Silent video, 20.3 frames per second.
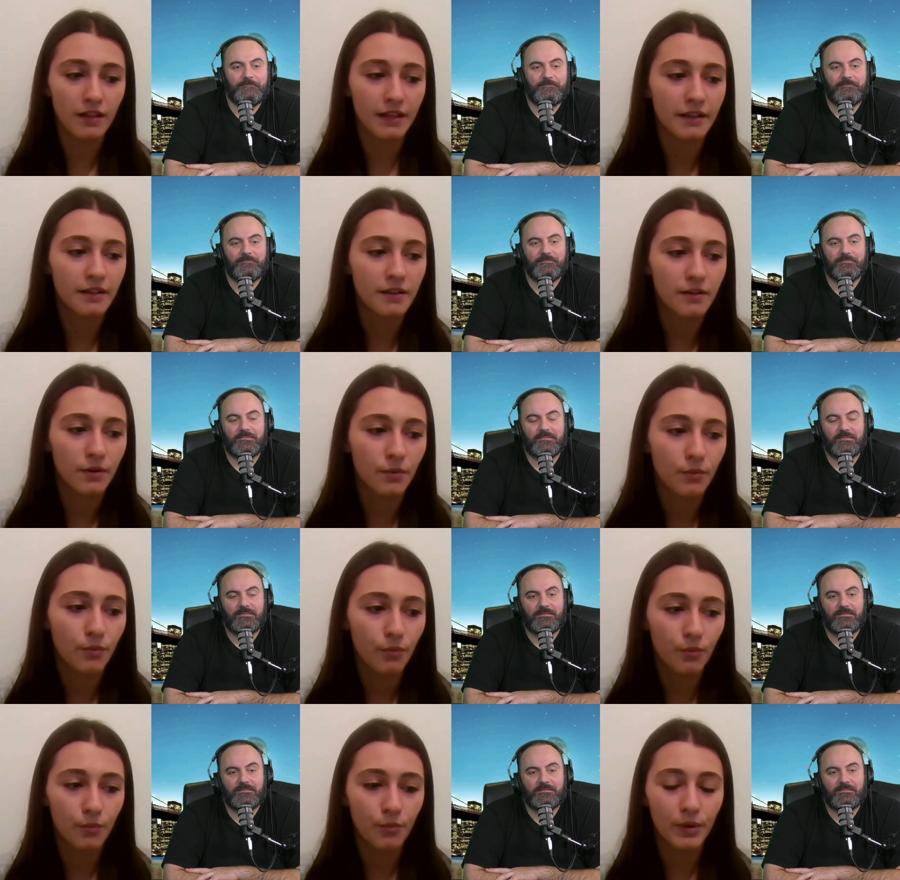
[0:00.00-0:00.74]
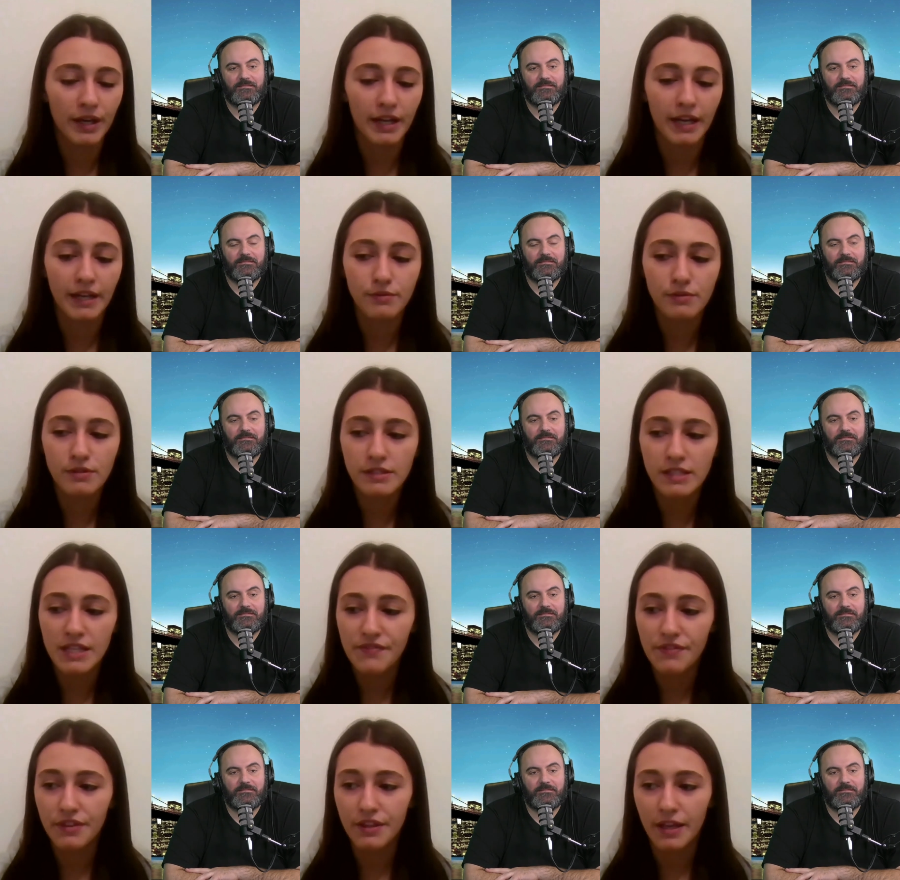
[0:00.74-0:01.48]
Speaker 1: like, when I
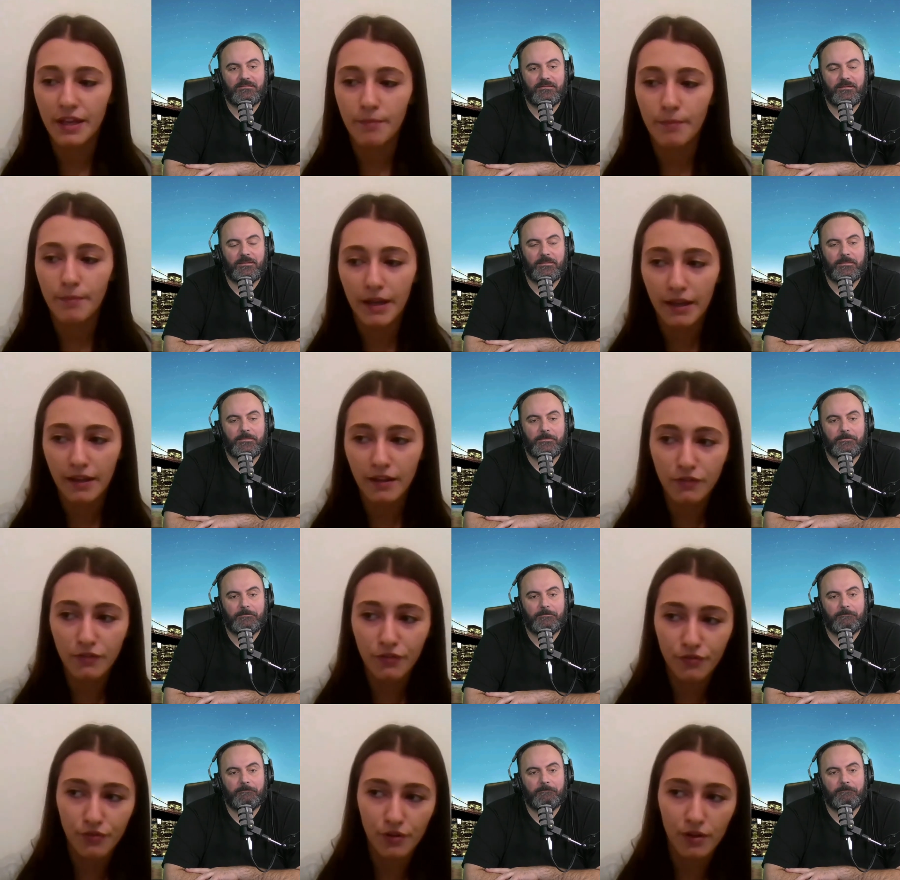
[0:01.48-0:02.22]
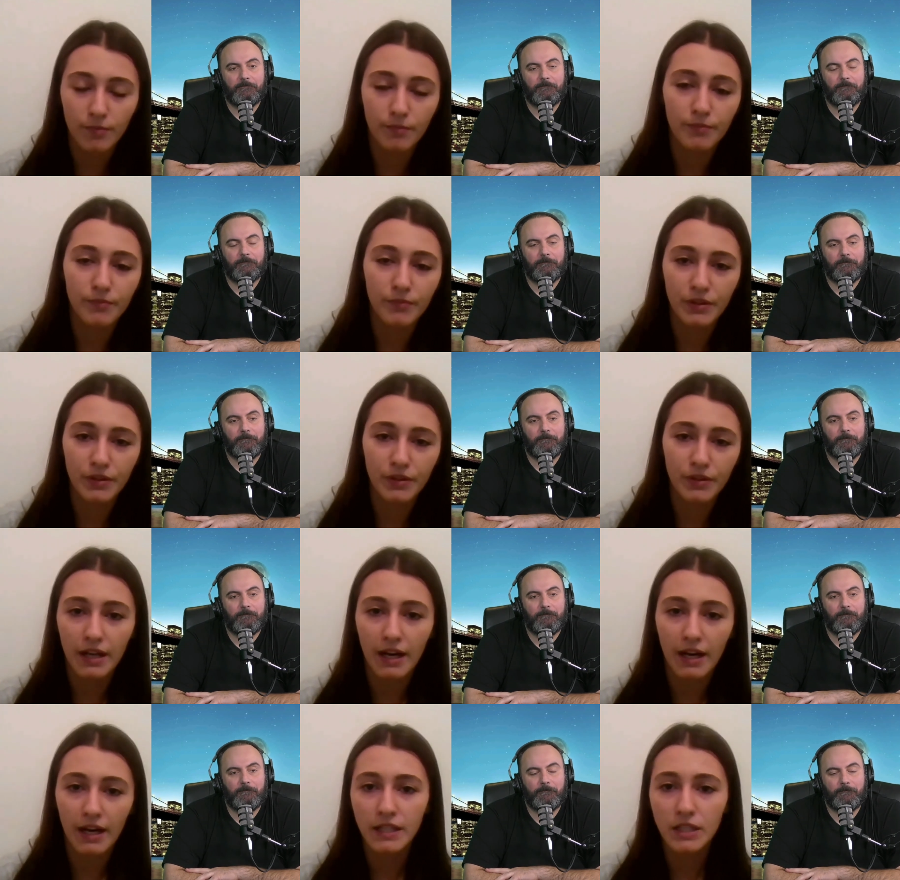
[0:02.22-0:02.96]
received the email from the
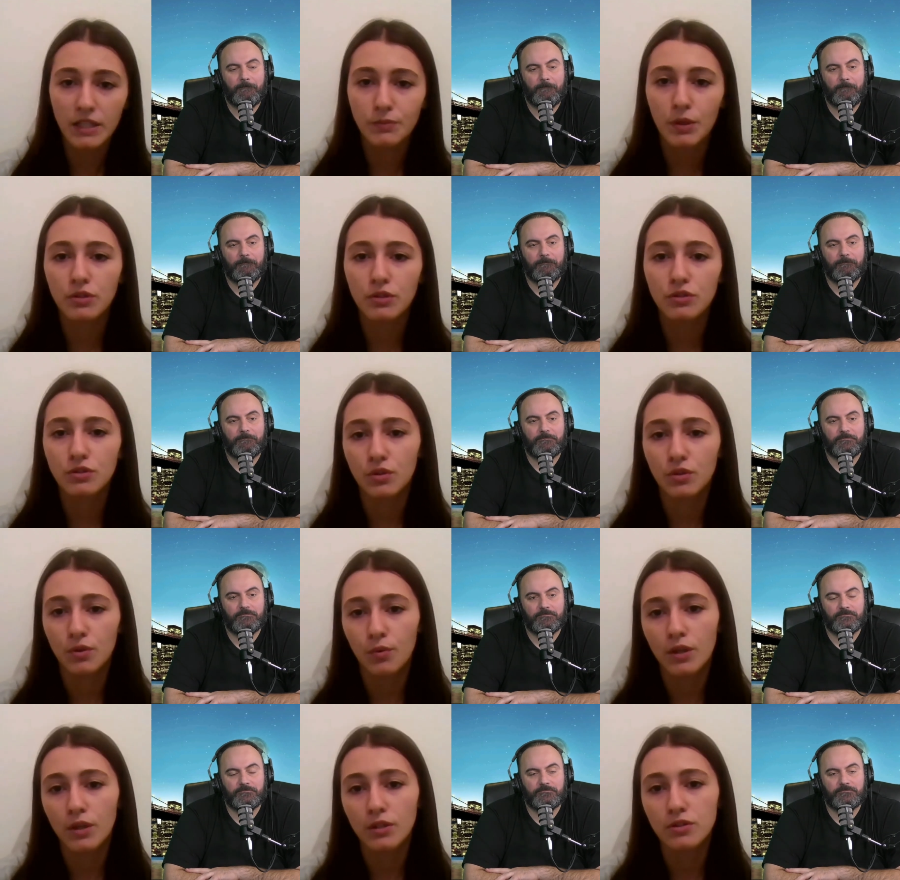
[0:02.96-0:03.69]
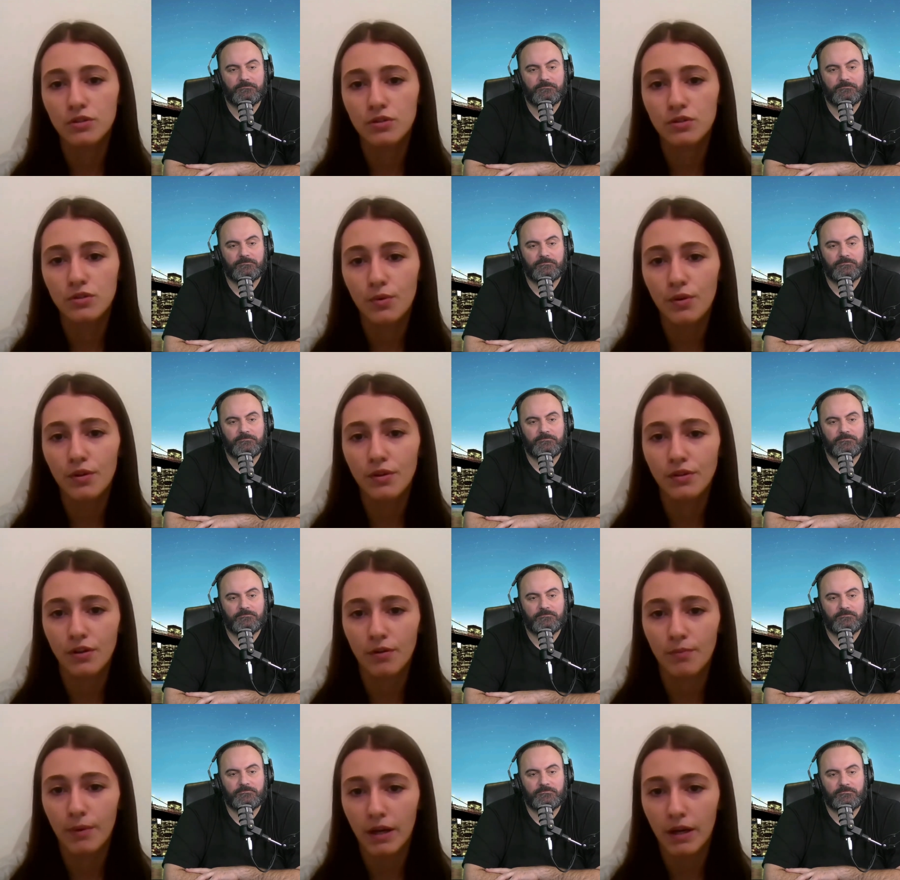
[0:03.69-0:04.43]
guide, what do you want to do with
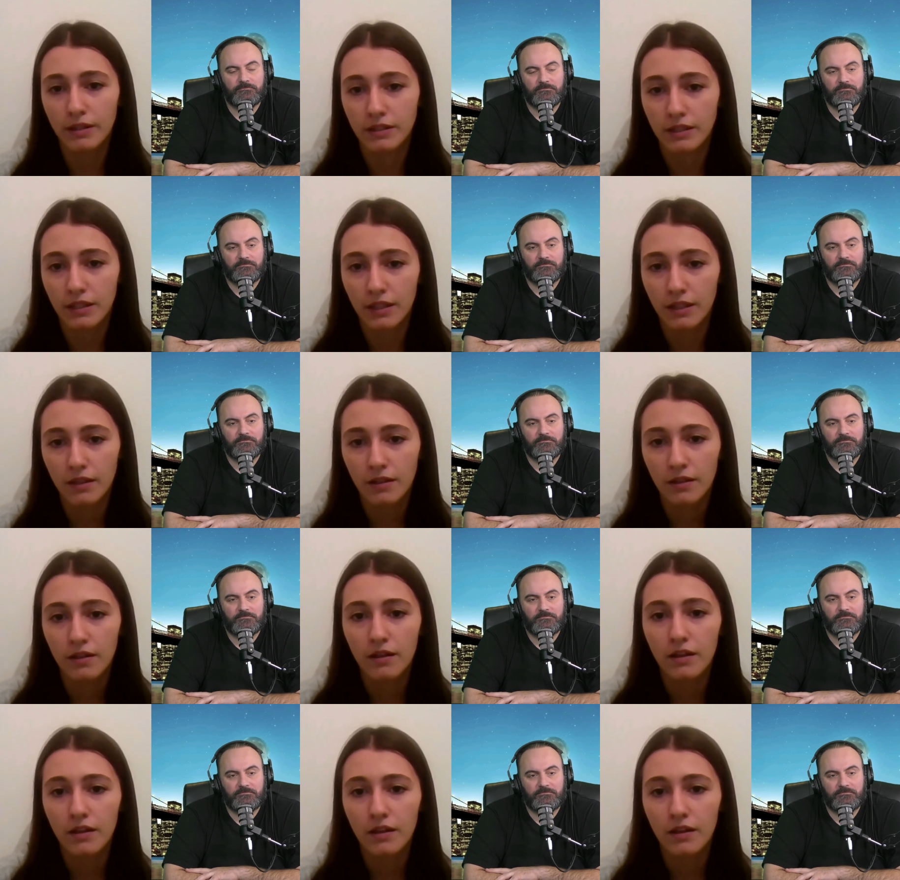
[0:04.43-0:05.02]
your body